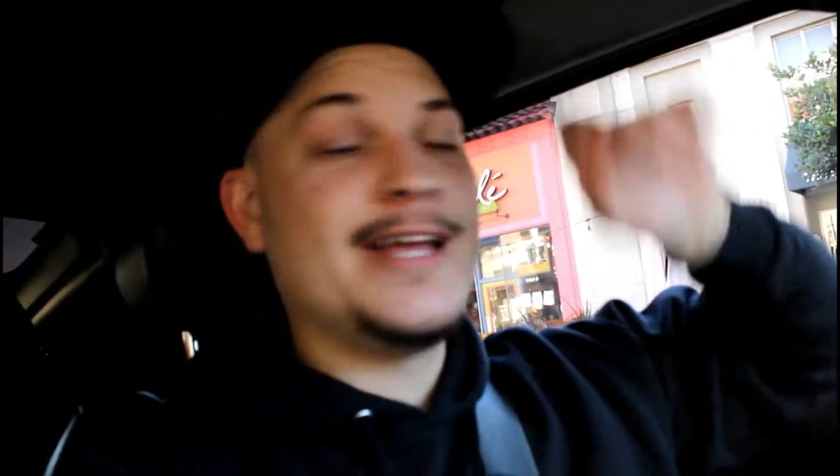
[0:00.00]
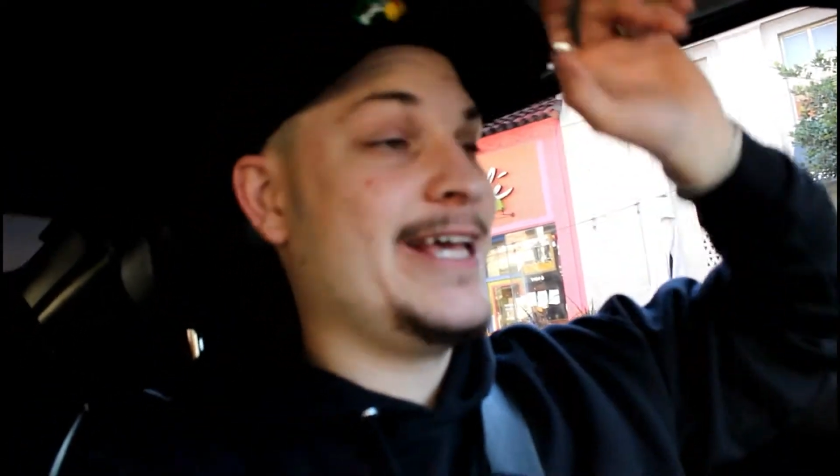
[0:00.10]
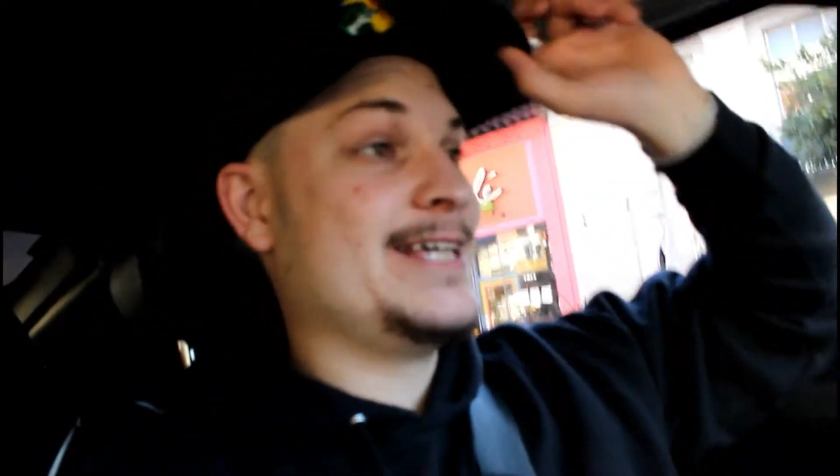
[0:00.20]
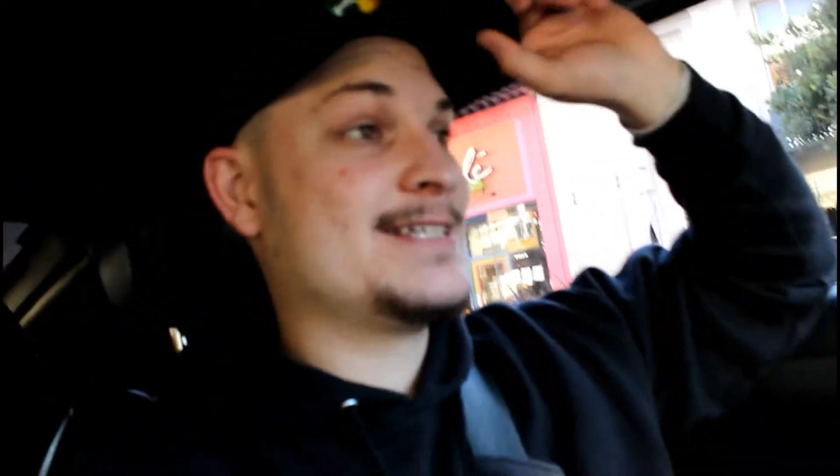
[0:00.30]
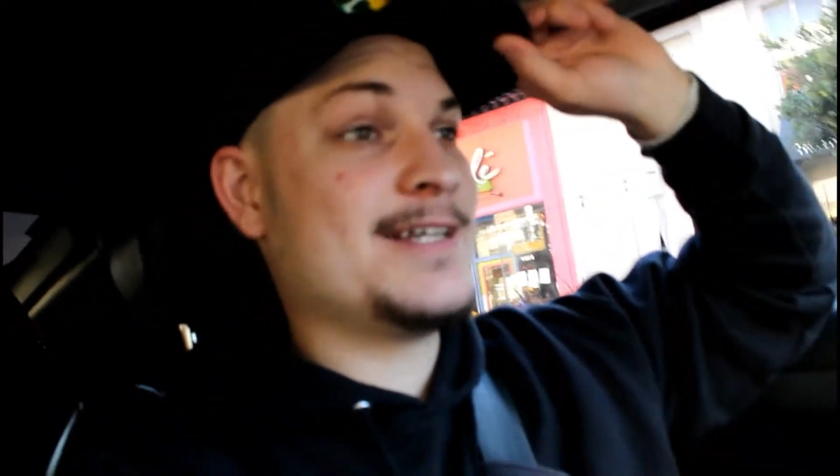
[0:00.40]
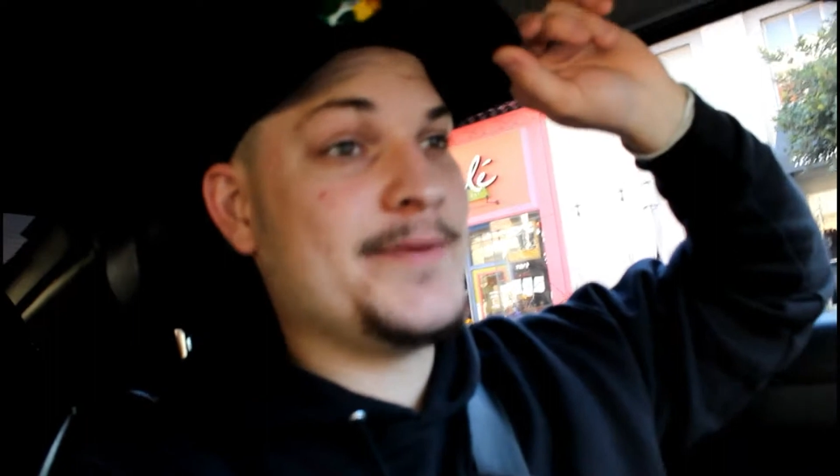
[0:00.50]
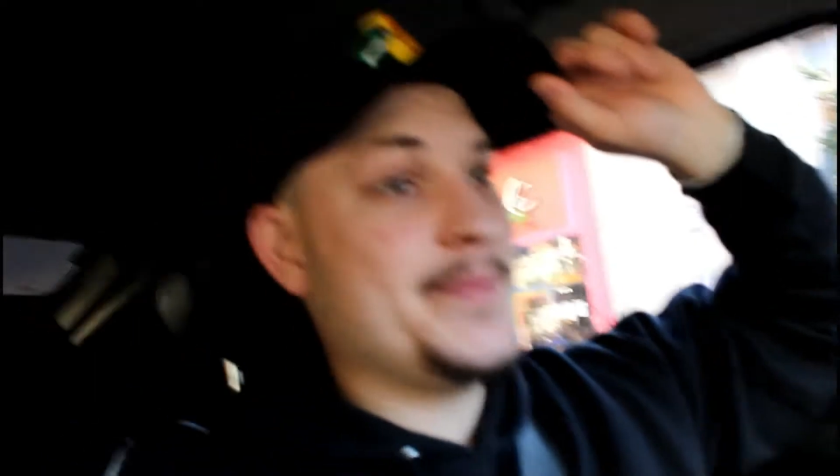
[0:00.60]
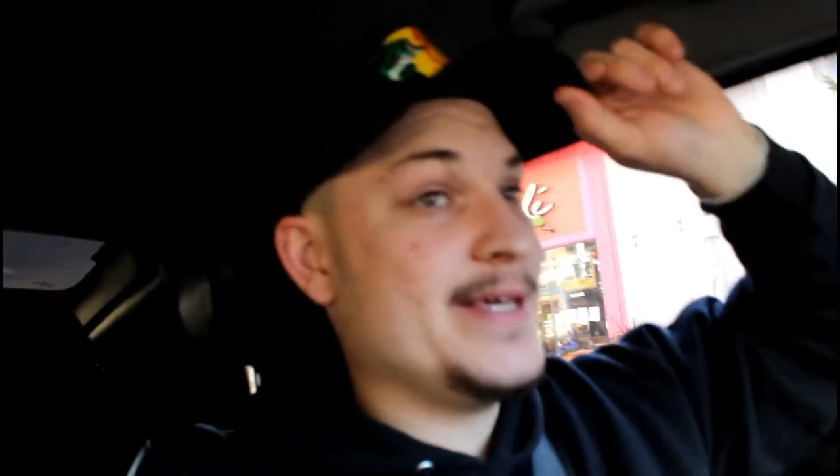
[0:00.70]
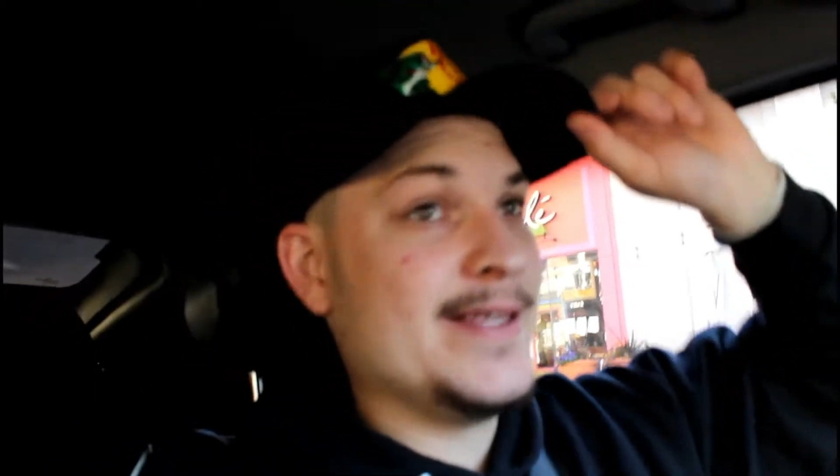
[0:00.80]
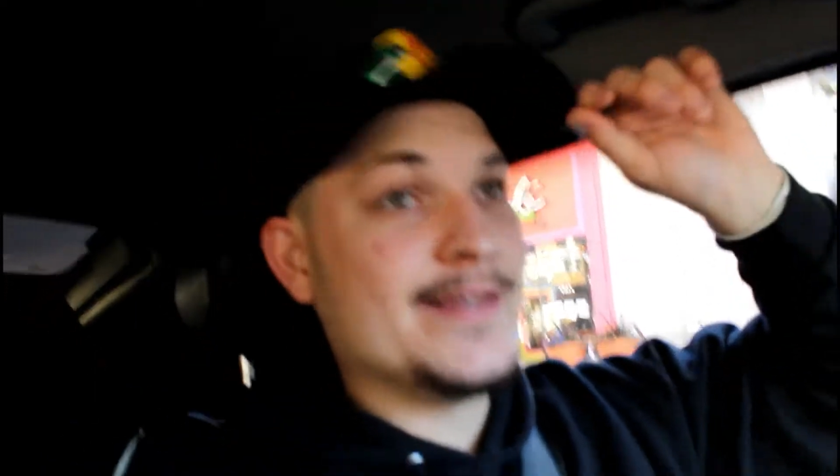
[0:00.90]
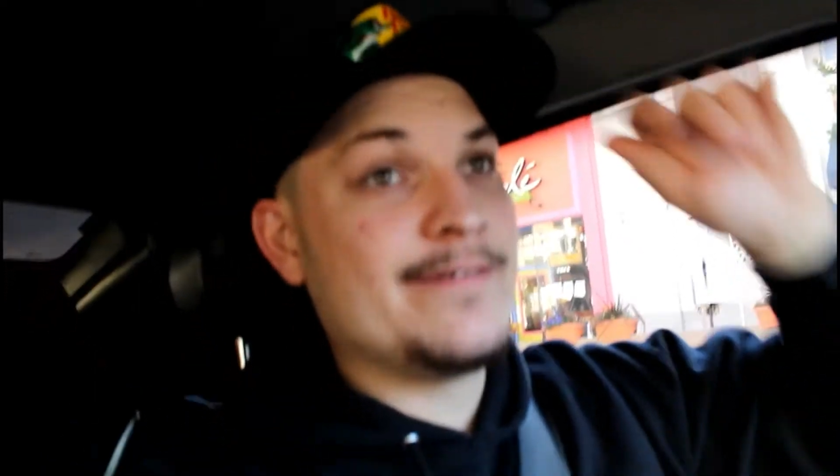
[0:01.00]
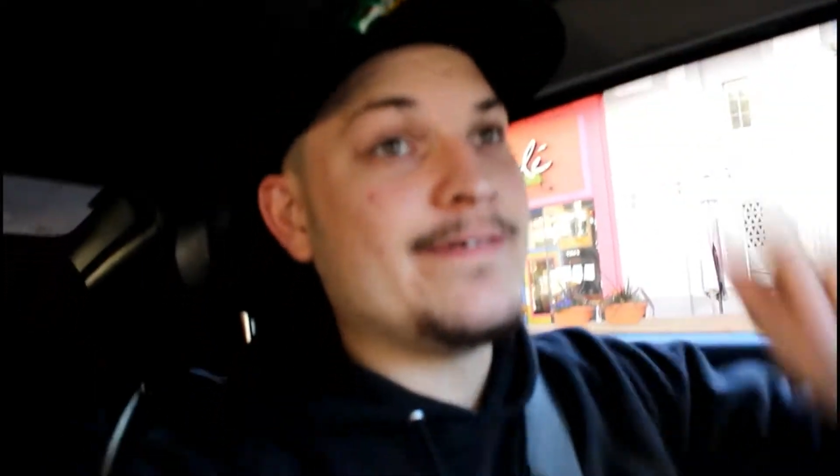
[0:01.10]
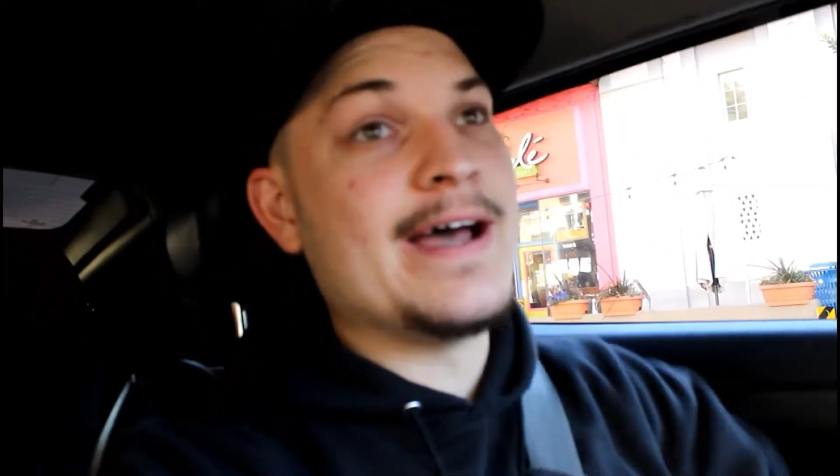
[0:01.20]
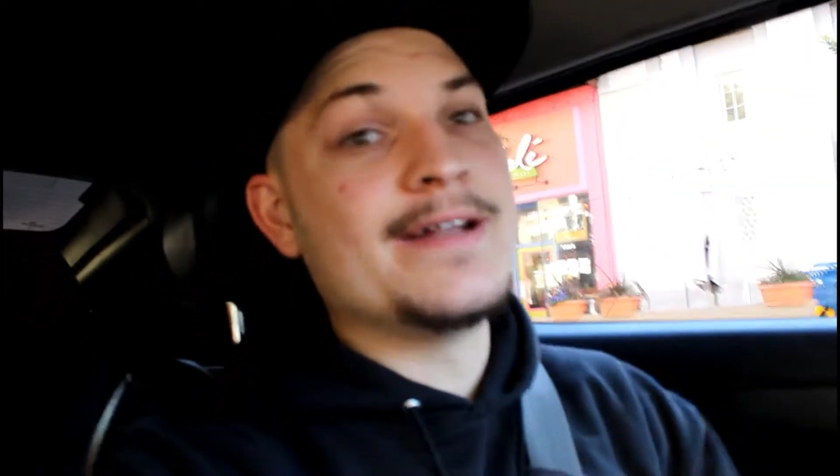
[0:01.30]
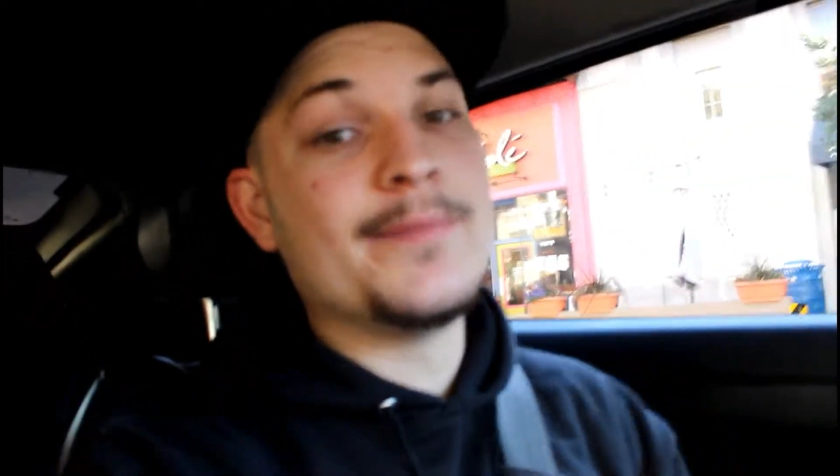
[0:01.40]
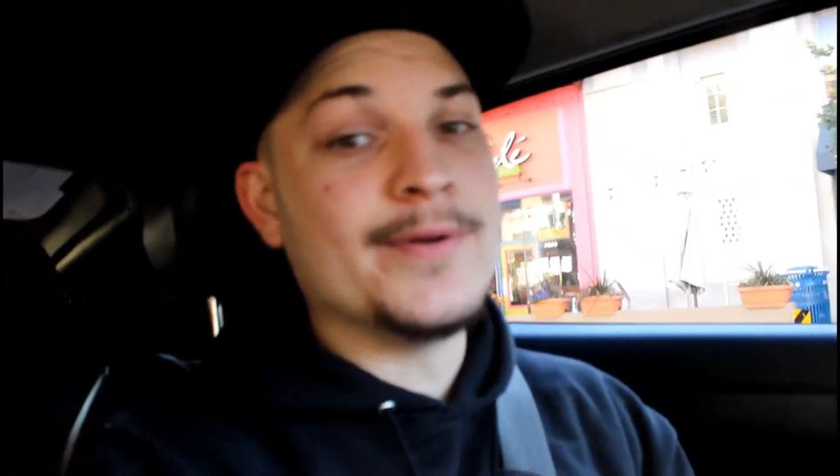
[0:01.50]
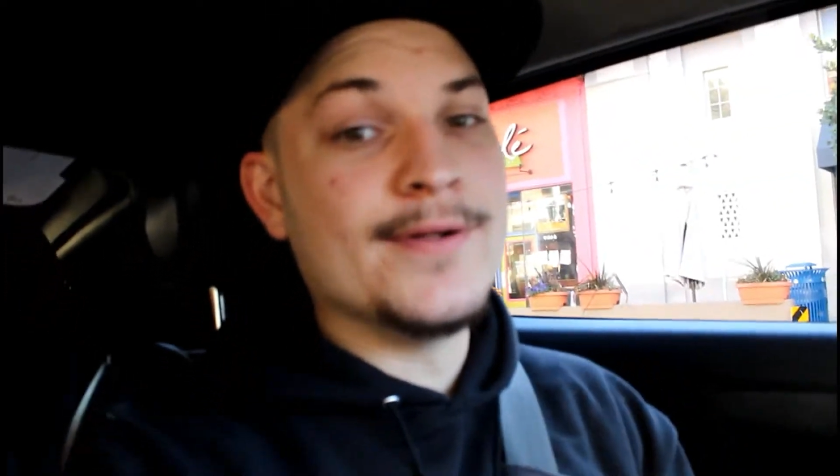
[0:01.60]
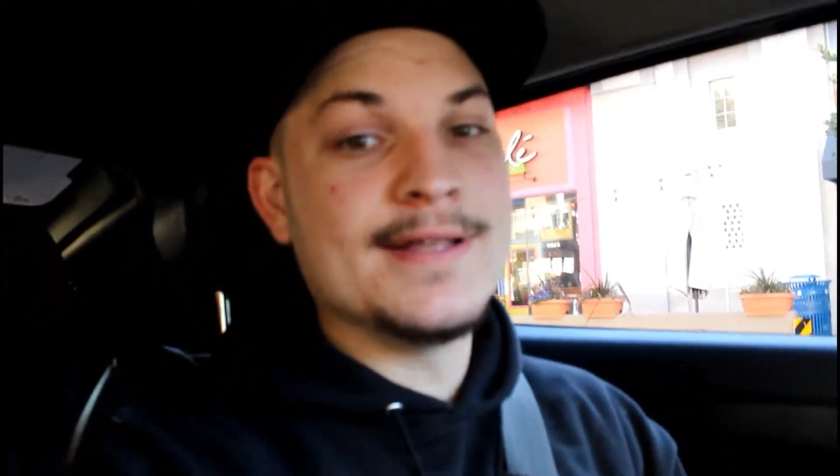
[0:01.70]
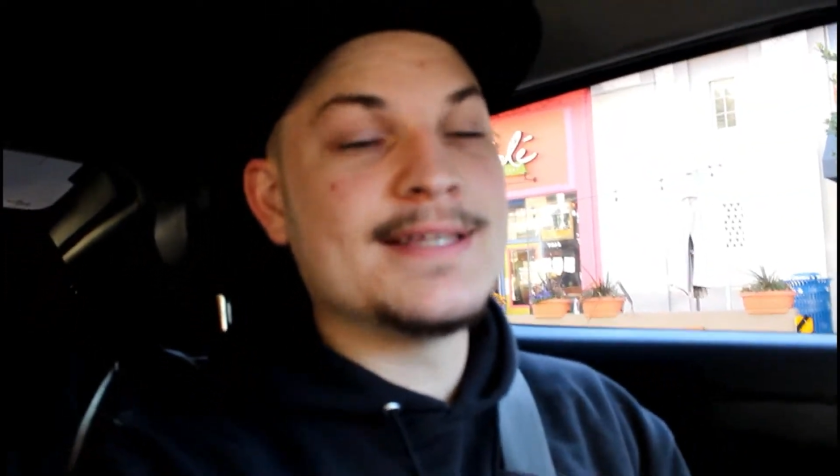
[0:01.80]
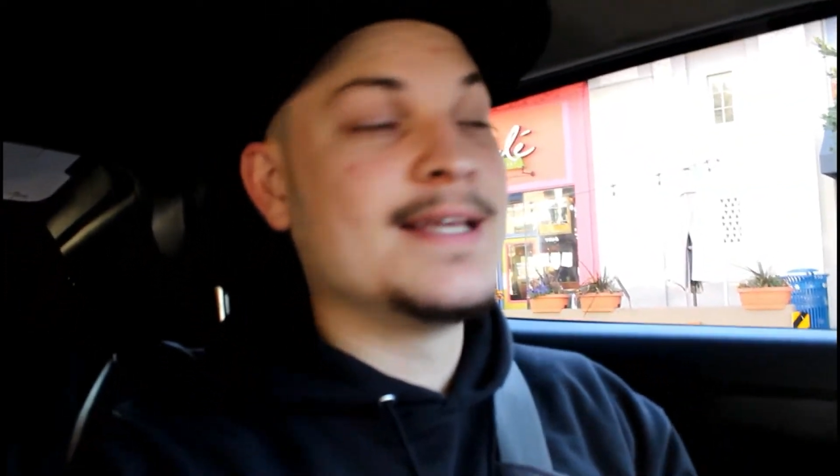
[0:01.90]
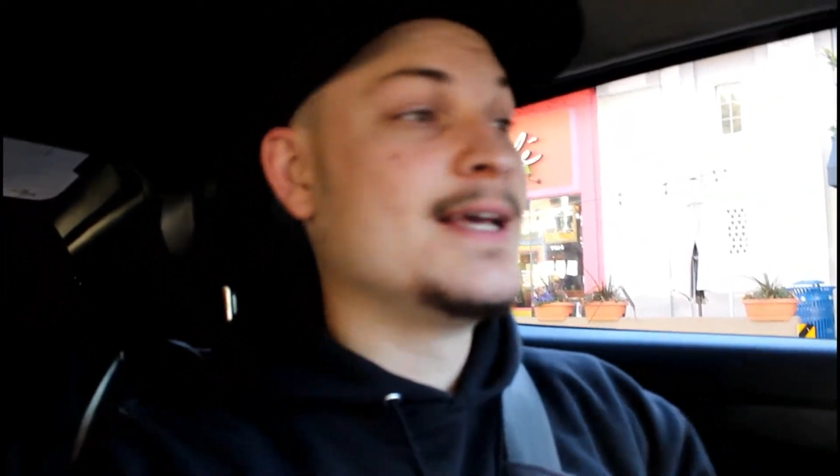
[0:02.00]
is gonna be the final pull